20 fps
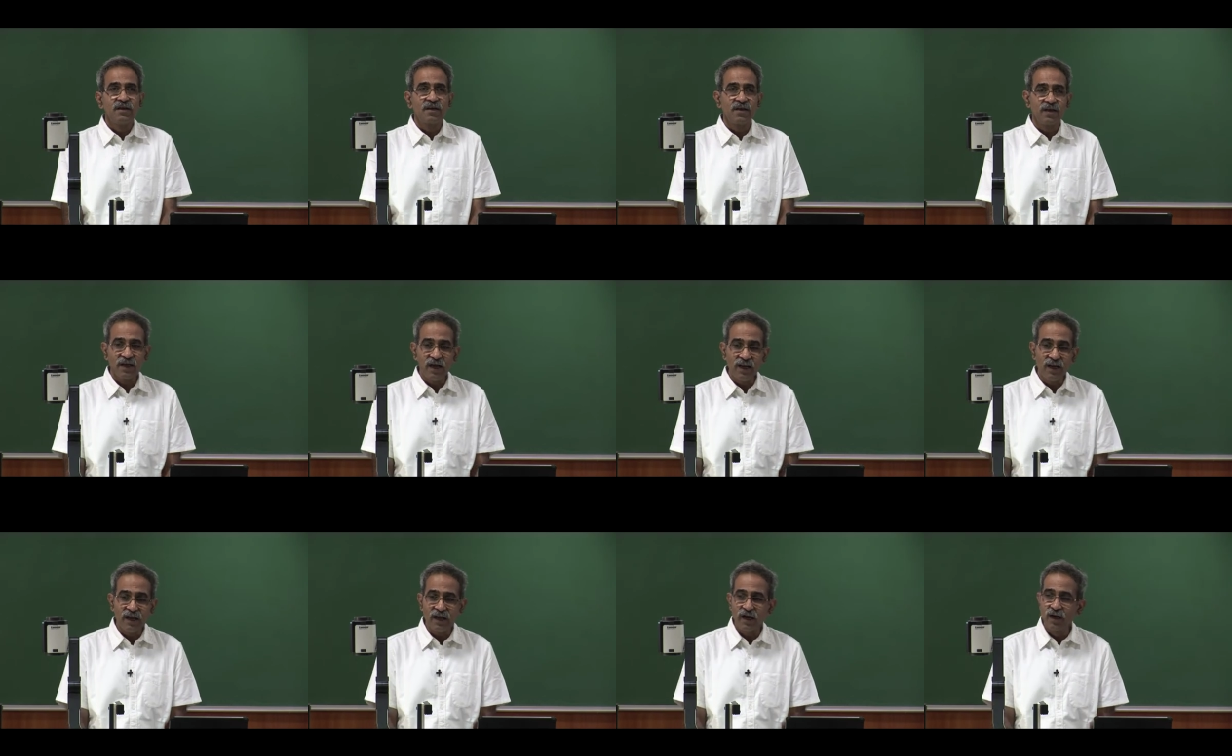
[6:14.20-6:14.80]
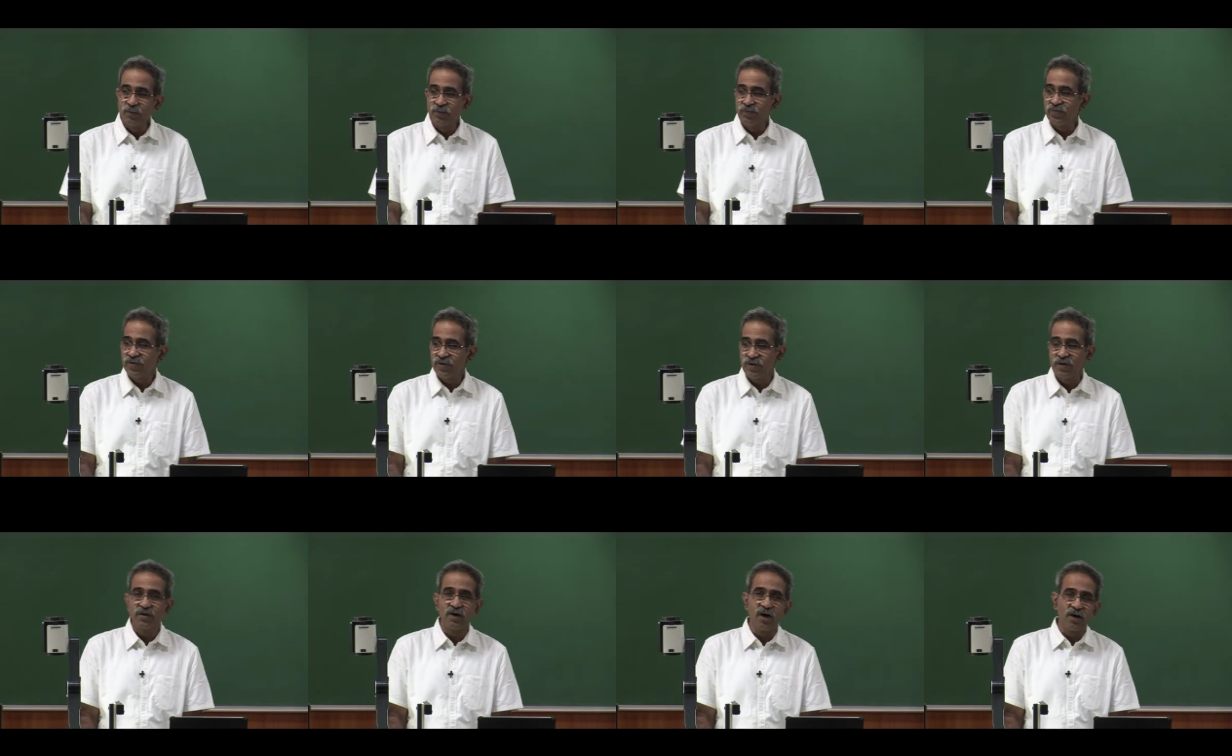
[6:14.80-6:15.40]
really comes
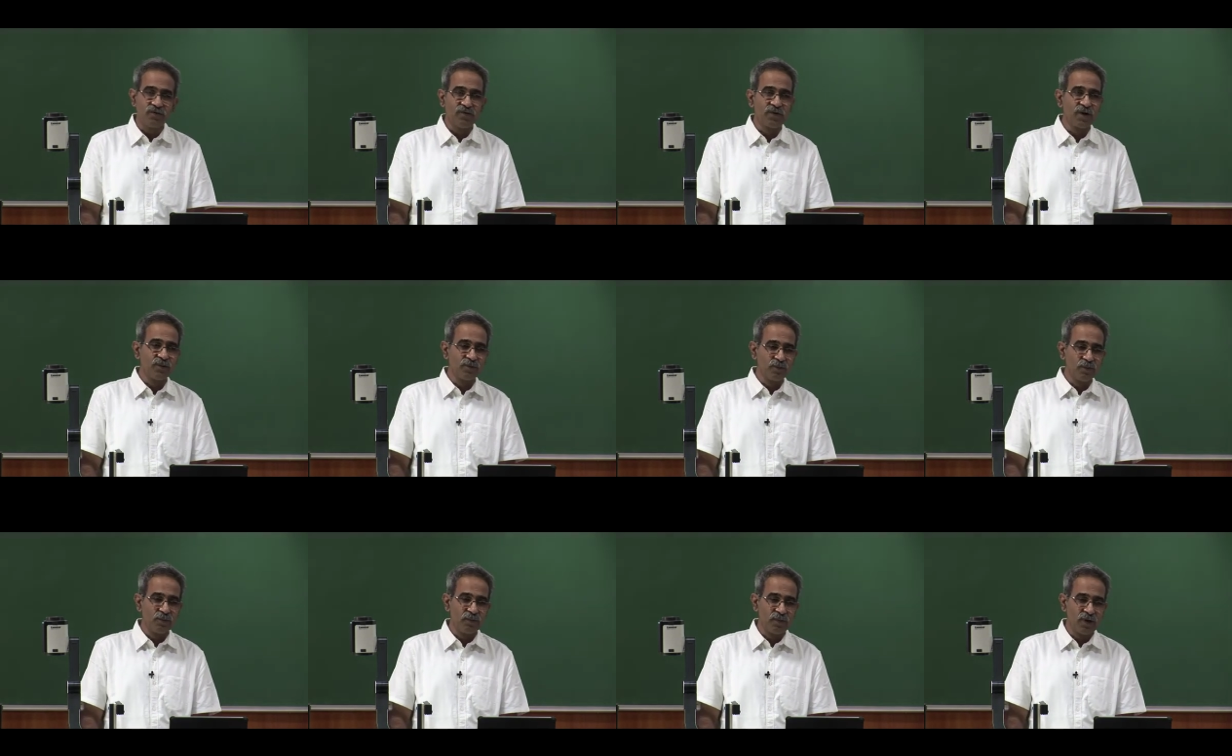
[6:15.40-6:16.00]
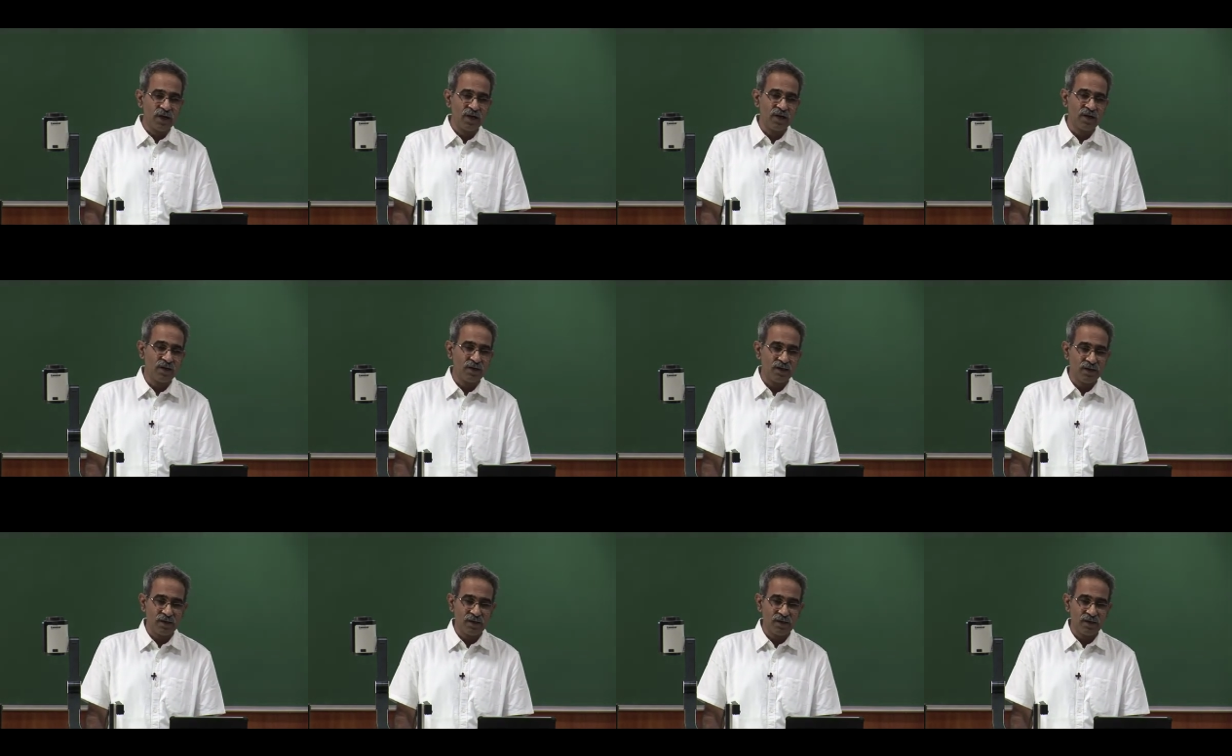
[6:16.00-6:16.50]
not from